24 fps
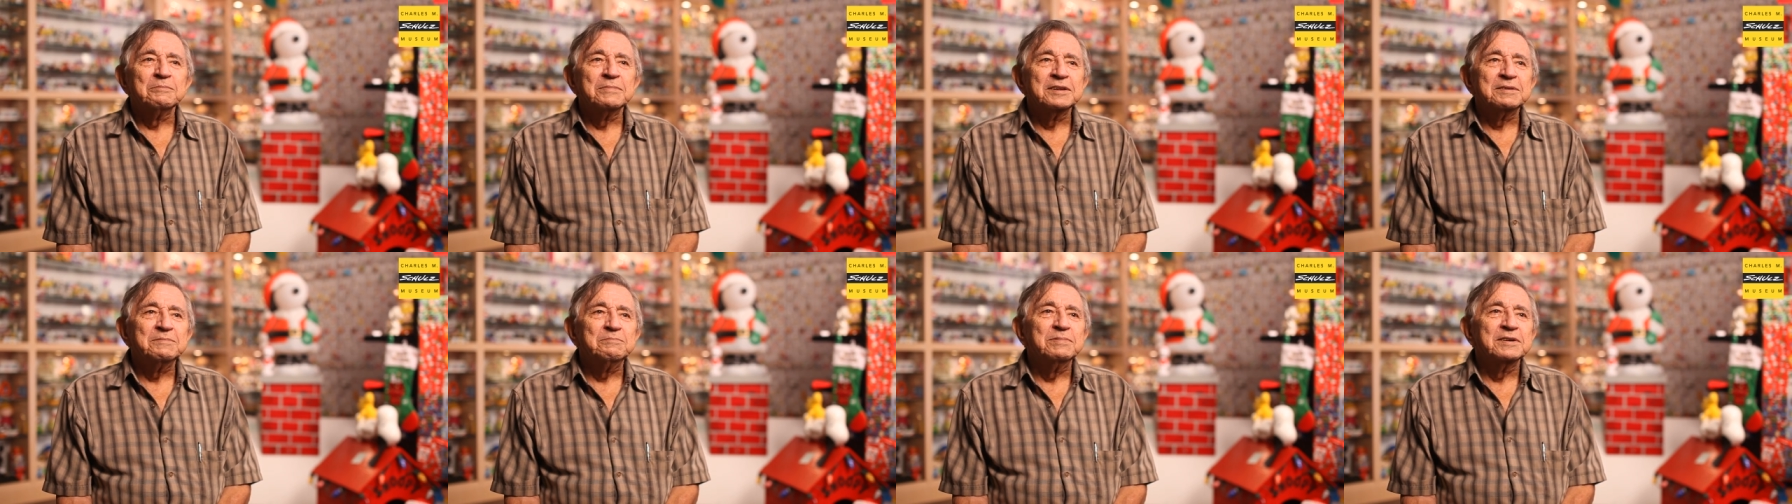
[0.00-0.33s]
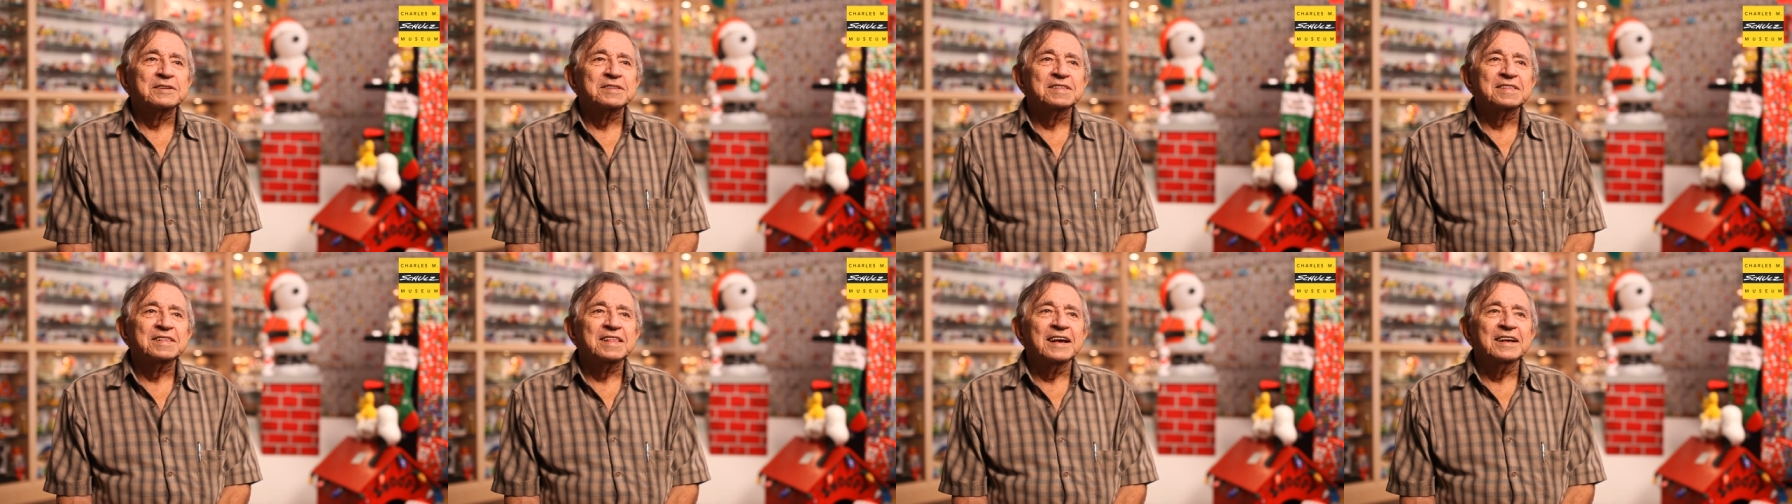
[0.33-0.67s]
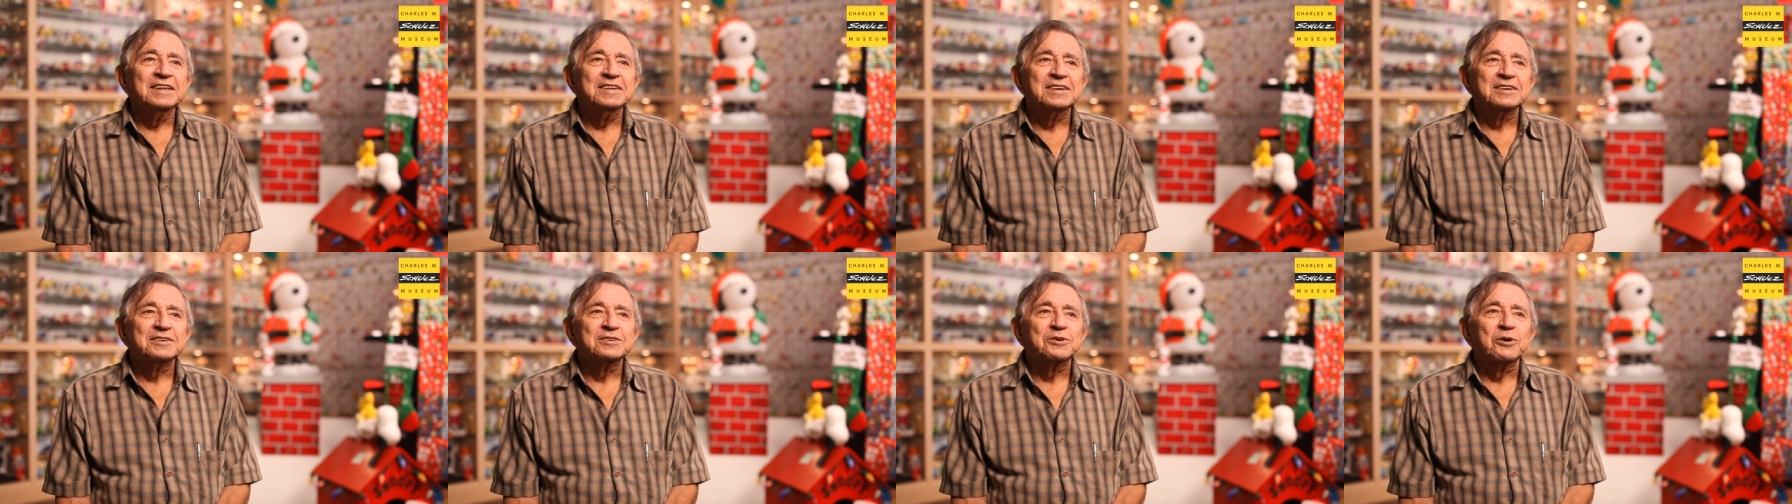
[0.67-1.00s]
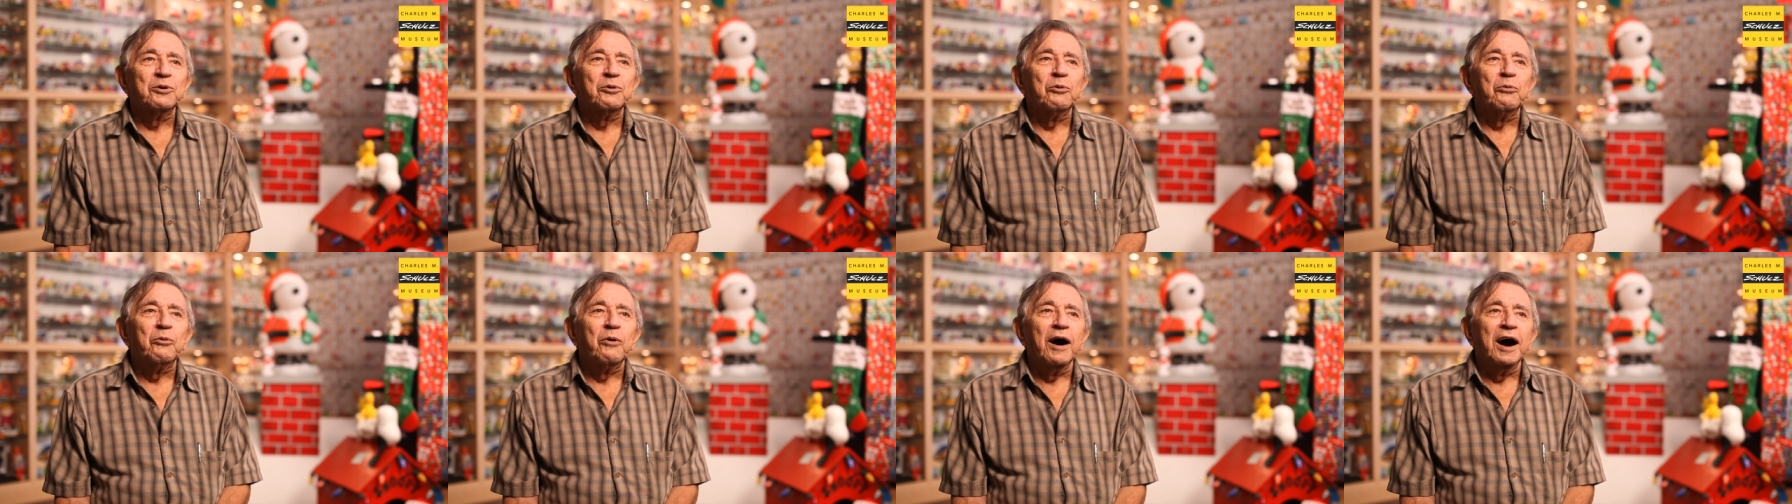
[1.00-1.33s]
but but they just
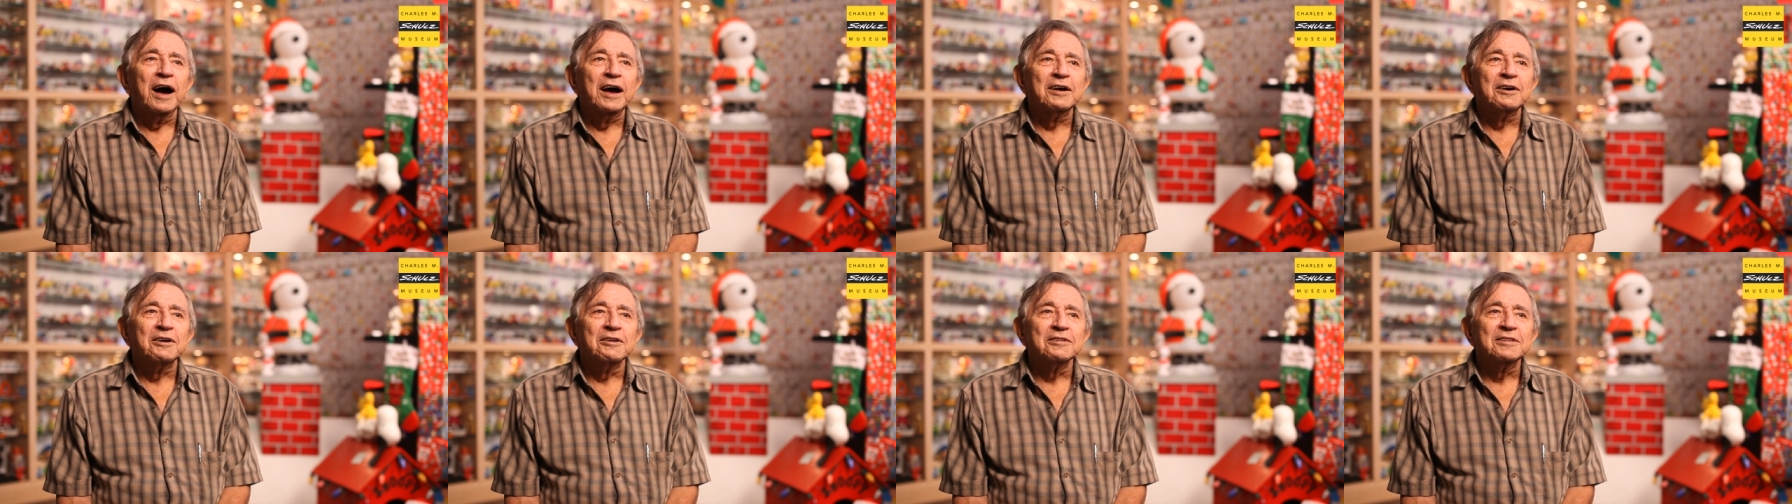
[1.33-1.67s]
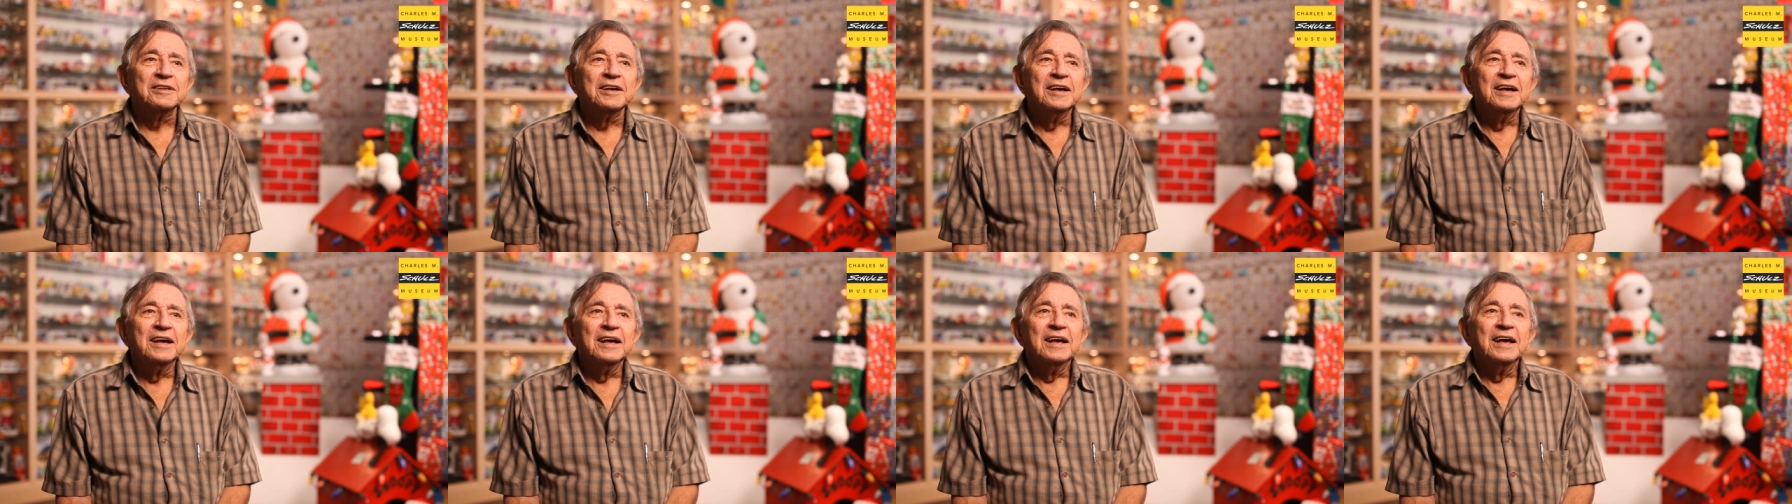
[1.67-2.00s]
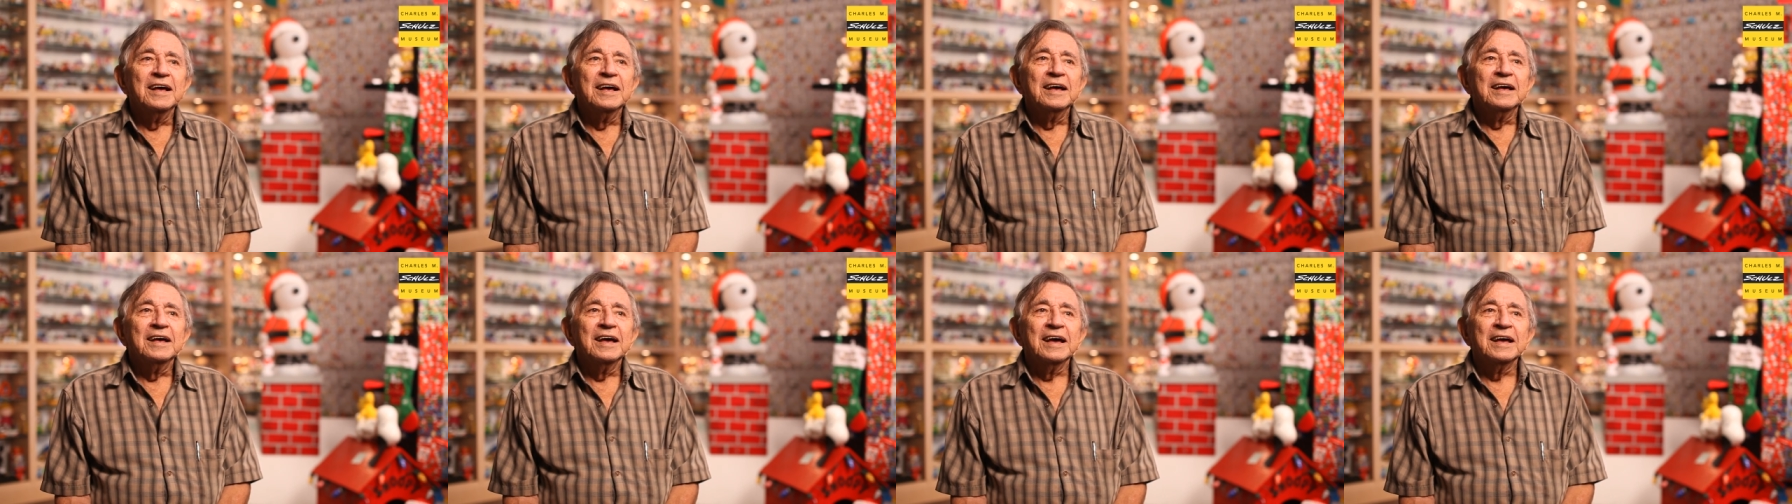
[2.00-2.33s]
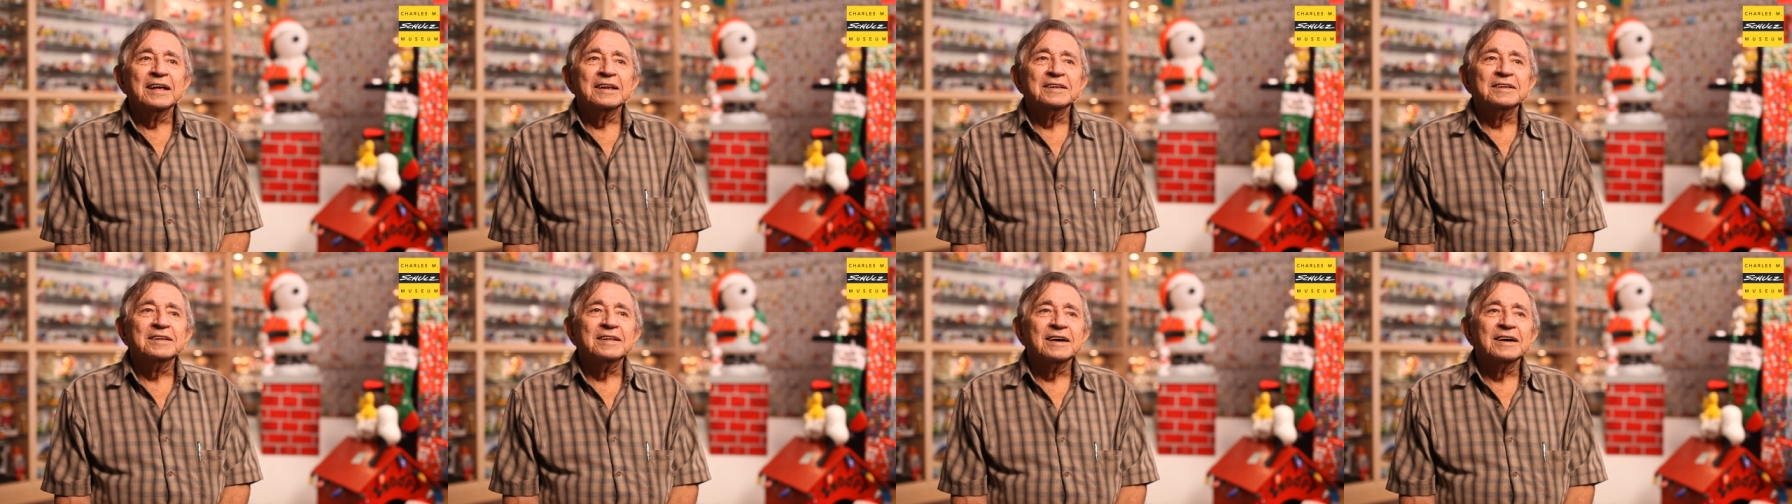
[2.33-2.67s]
go wild,
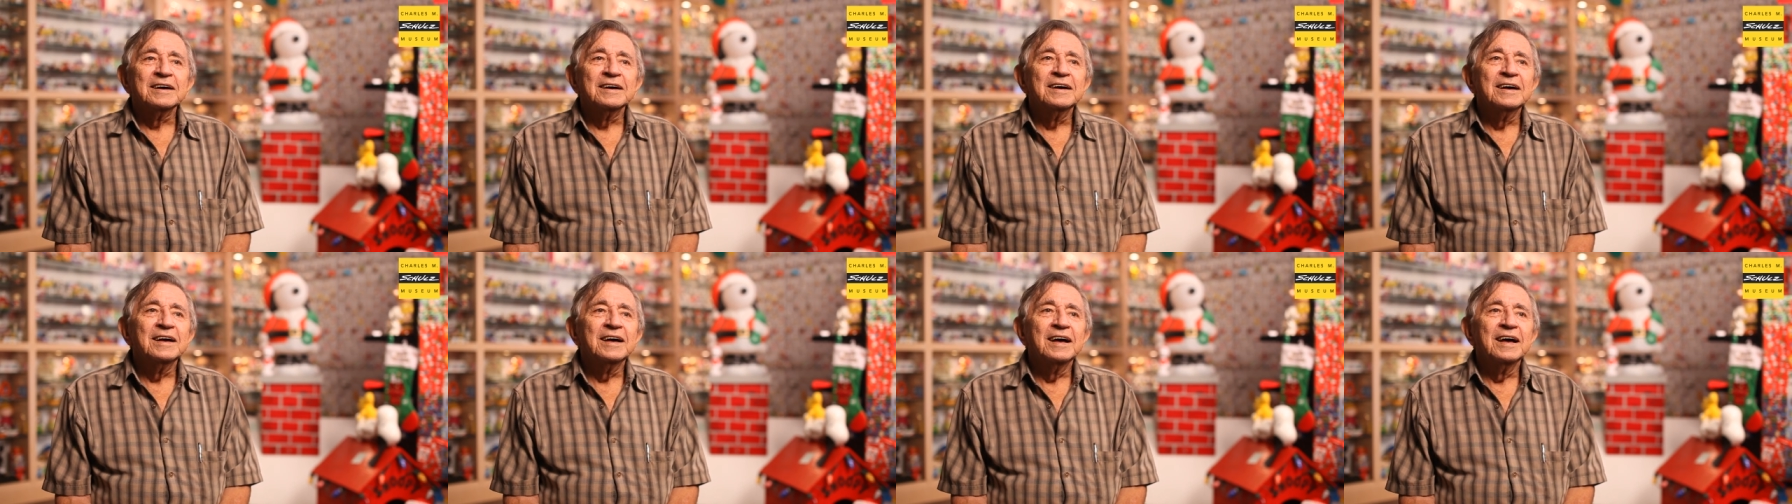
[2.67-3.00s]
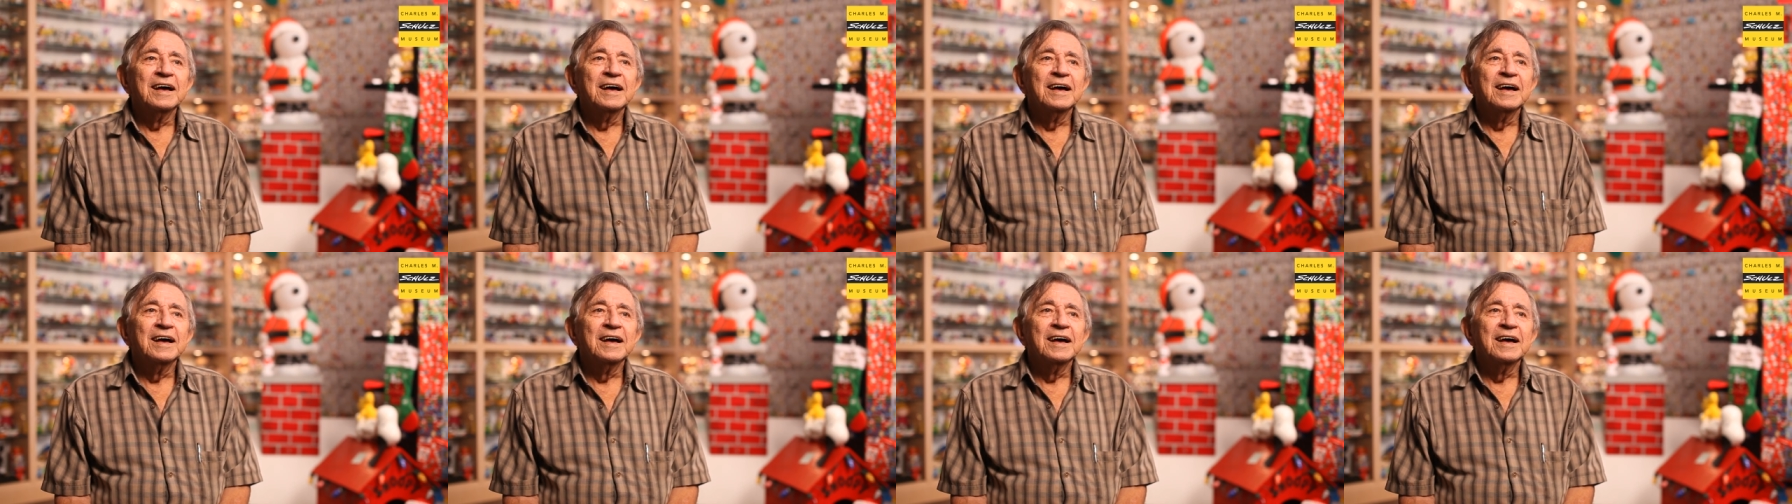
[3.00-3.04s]
and uh,